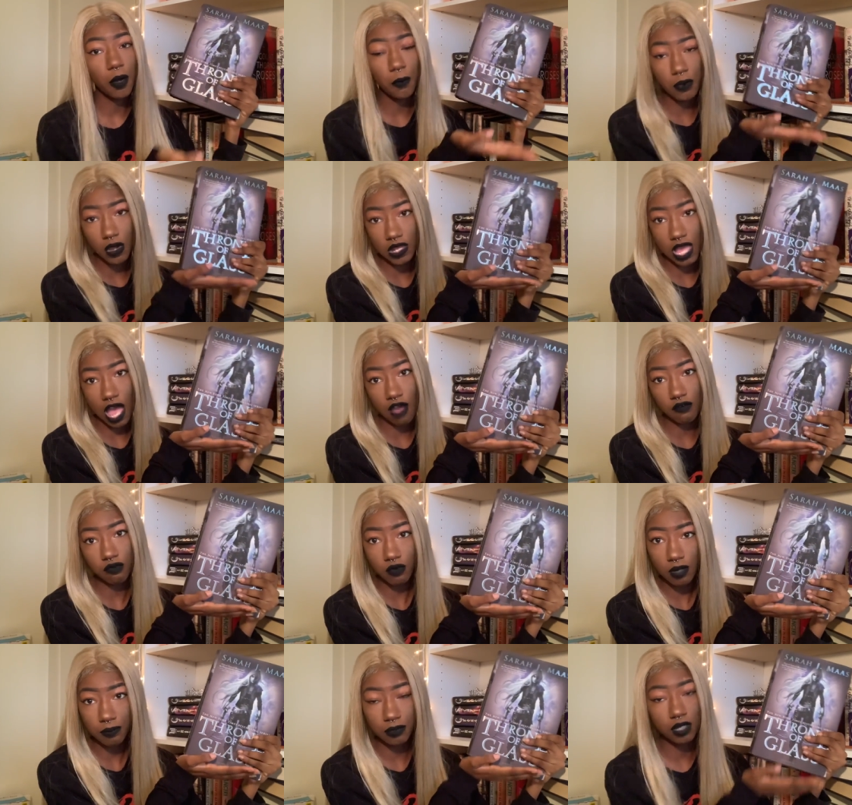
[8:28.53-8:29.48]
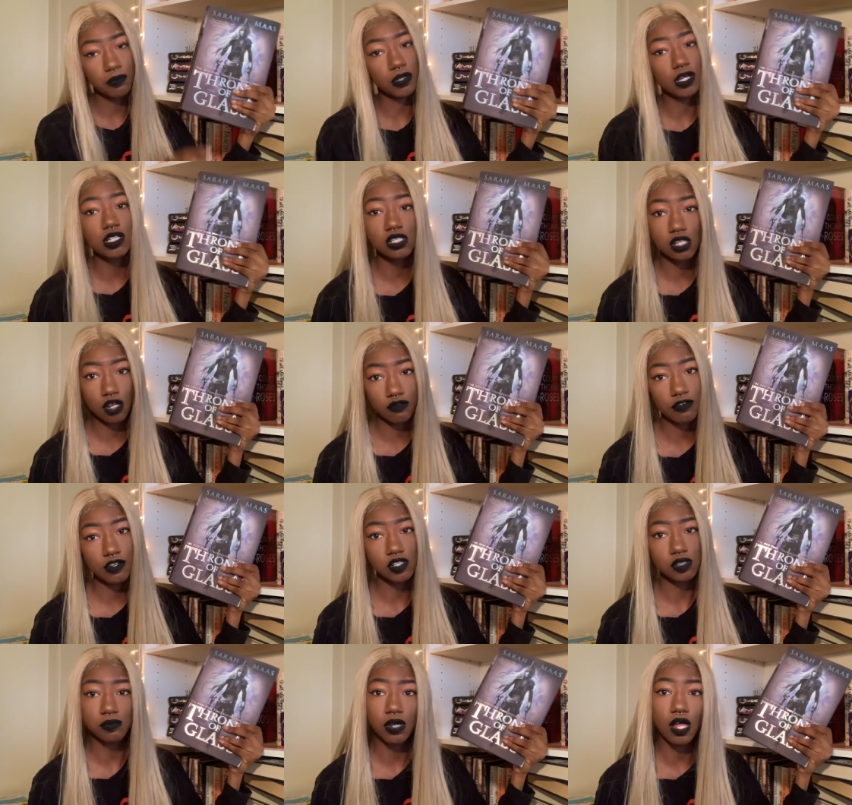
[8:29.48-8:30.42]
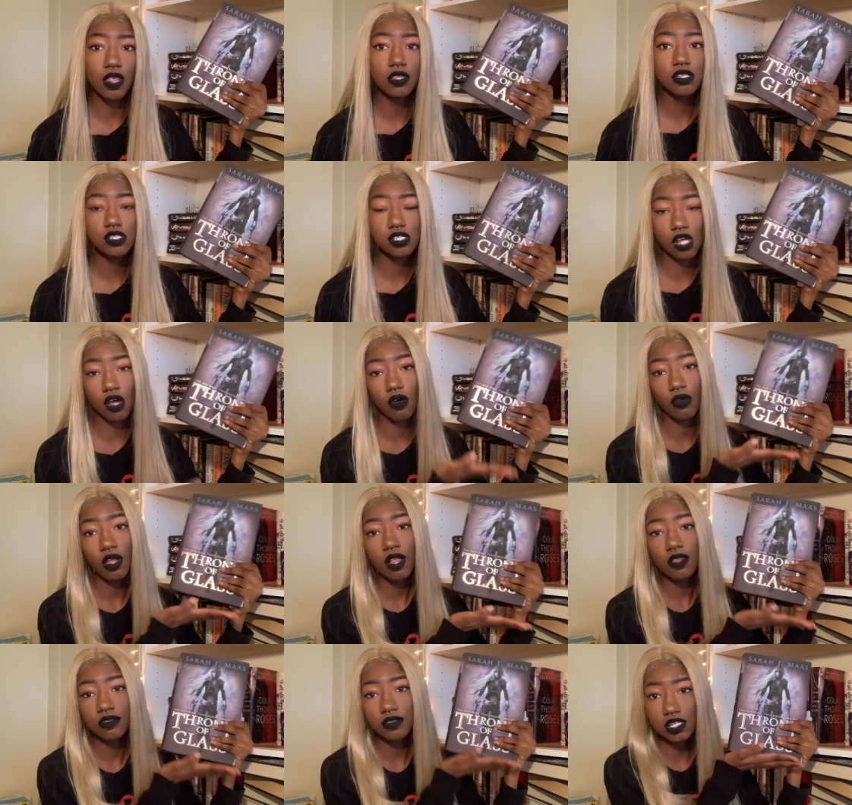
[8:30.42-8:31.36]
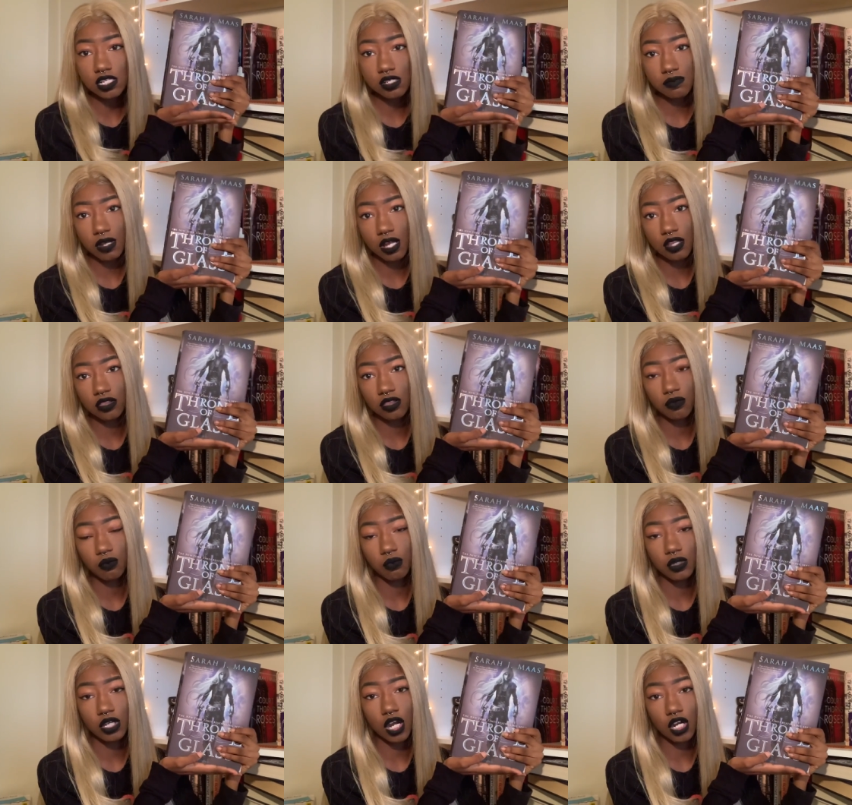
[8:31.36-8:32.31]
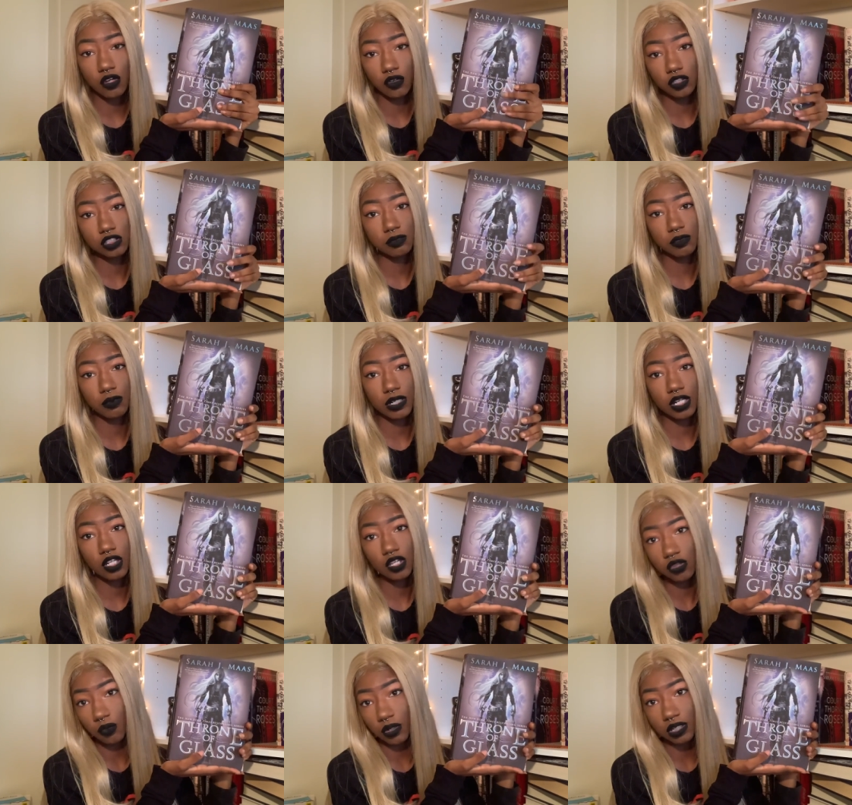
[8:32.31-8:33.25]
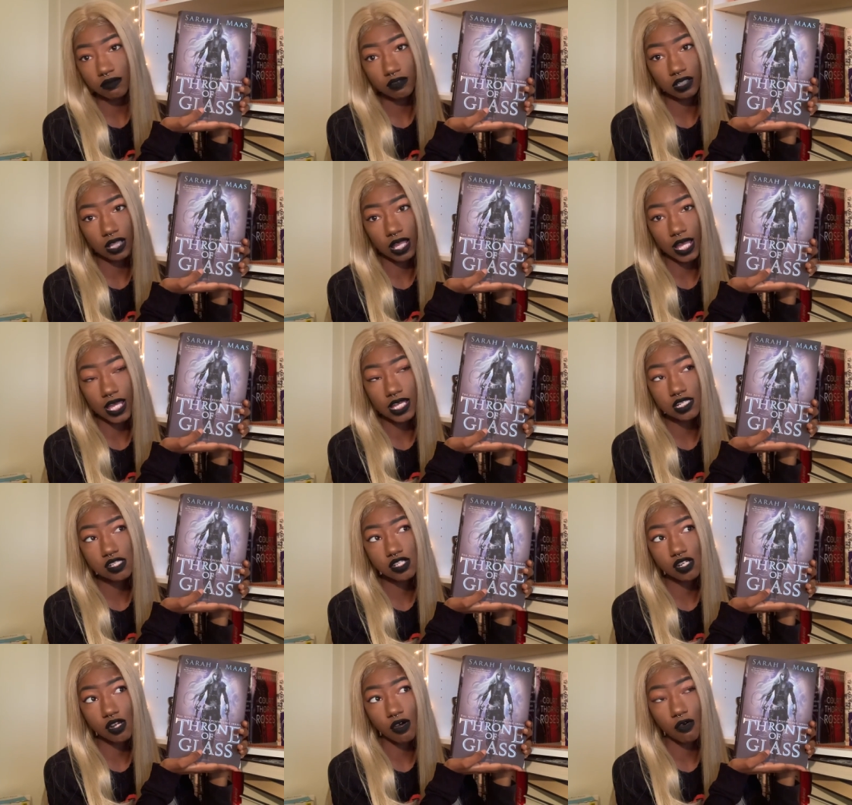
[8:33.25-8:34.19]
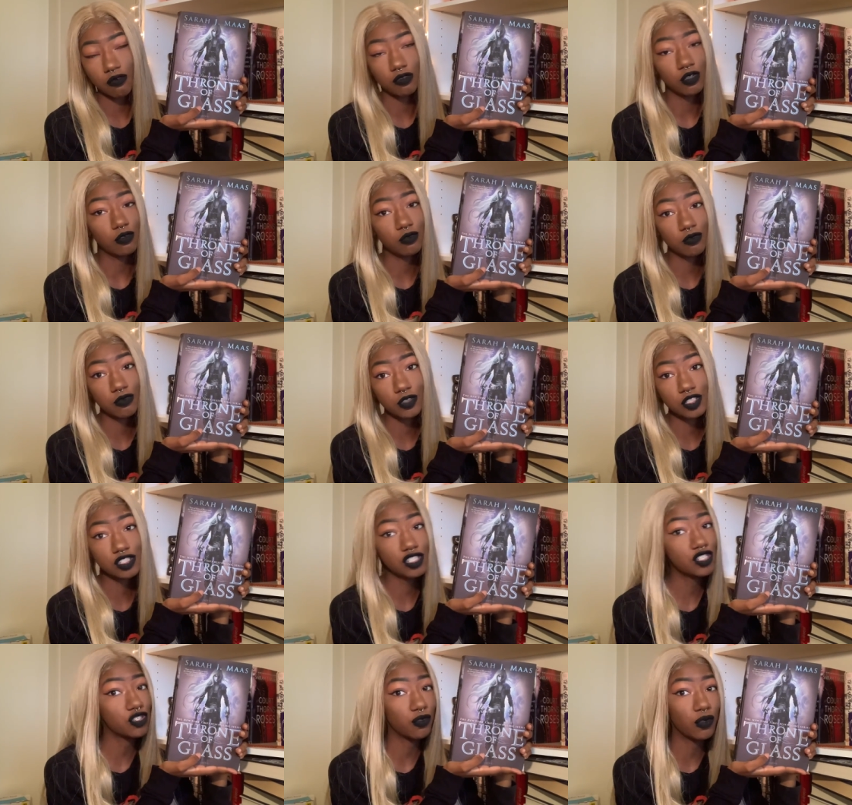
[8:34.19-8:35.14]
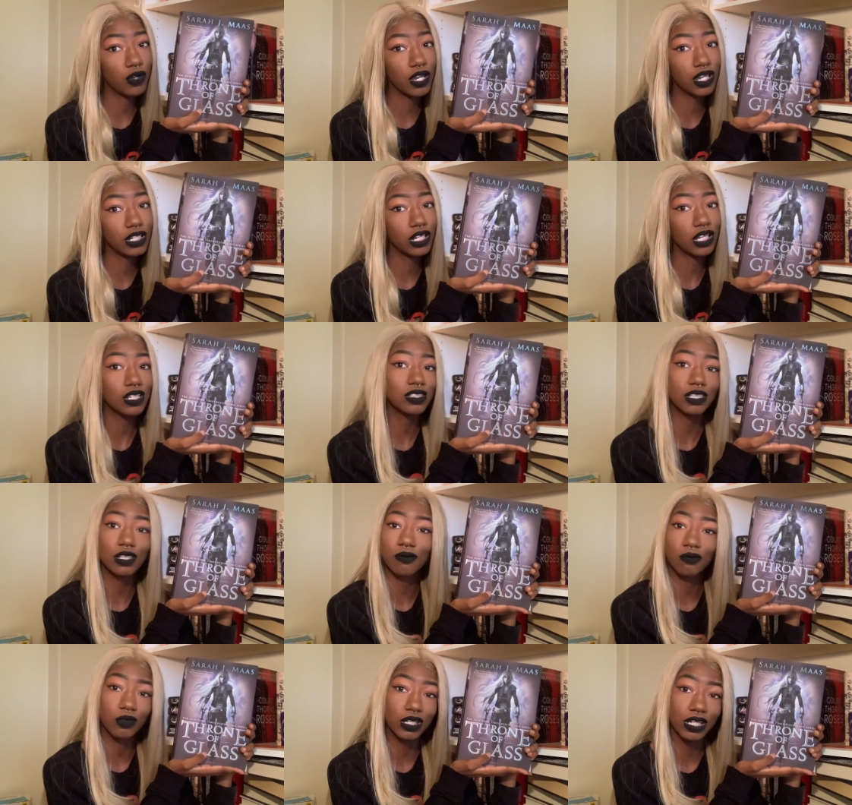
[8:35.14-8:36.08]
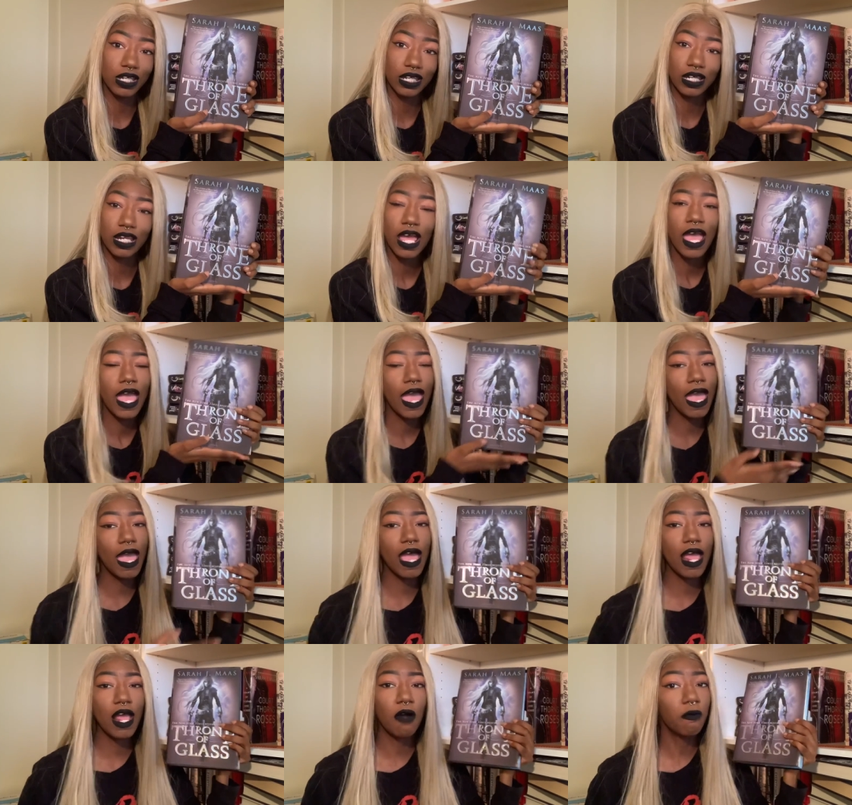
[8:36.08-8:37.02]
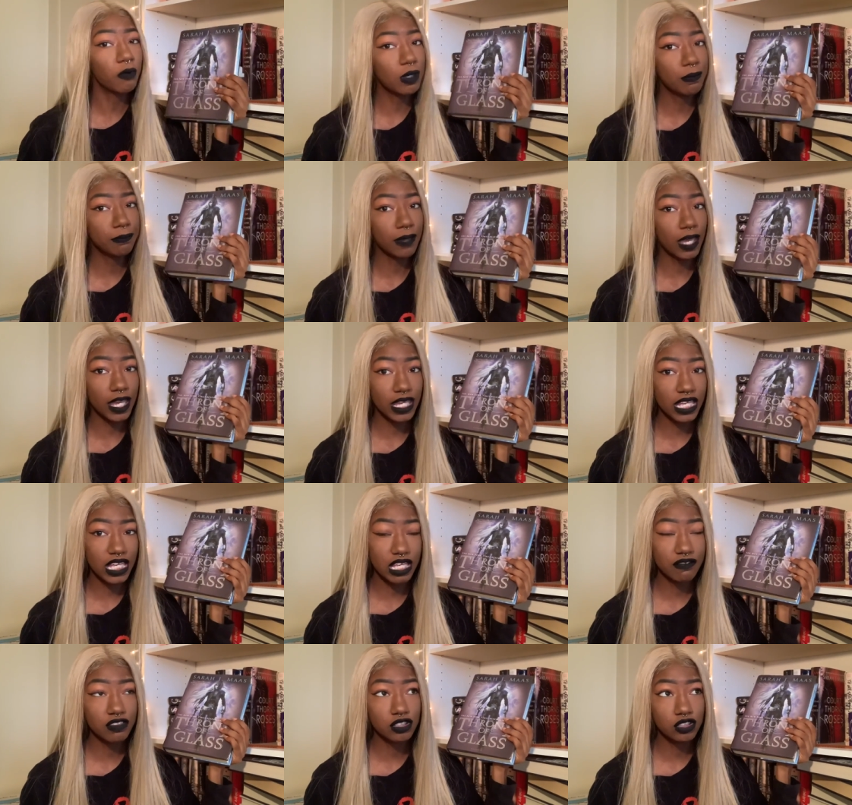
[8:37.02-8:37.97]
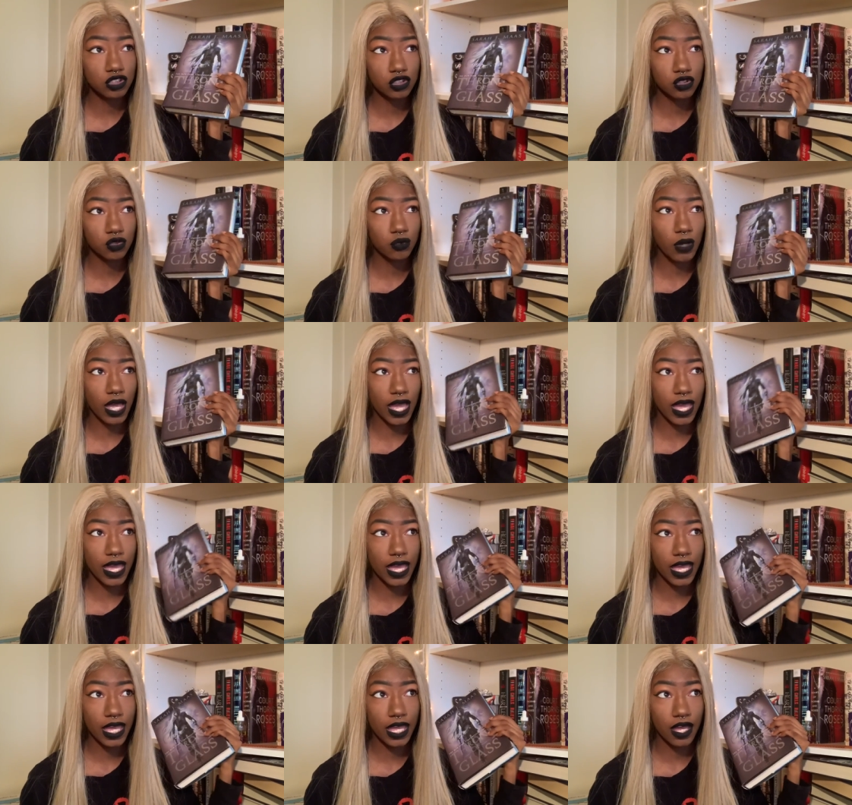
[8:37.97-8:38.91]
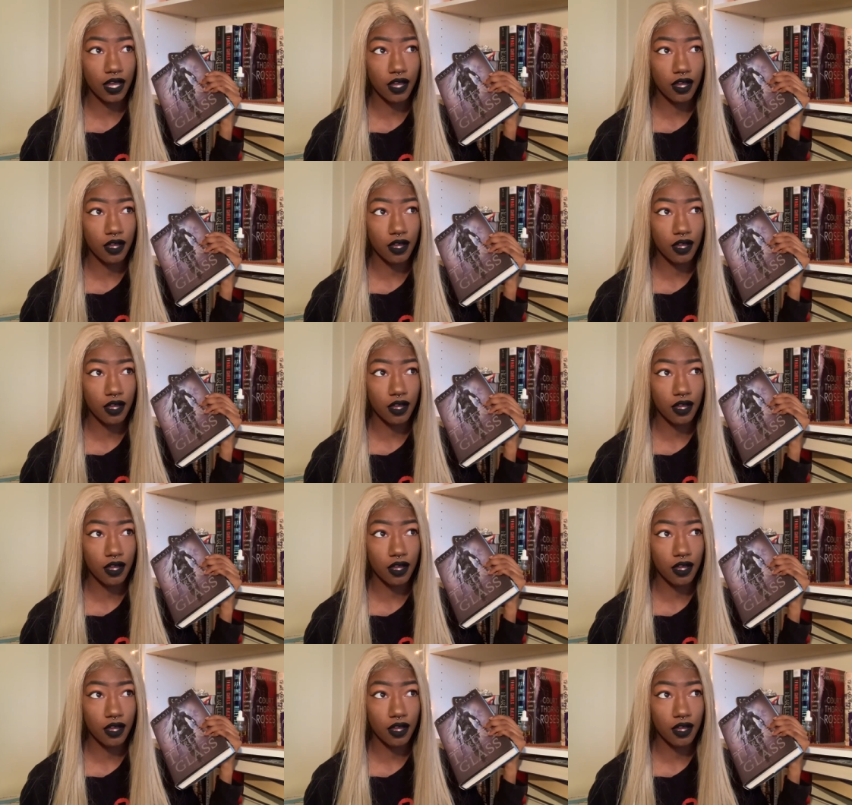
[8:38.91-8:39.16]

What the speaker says: we only have one book because it's our first month. So this month we are going to be reading Thorn of Glass, so feel free to join us and read. And we may even do a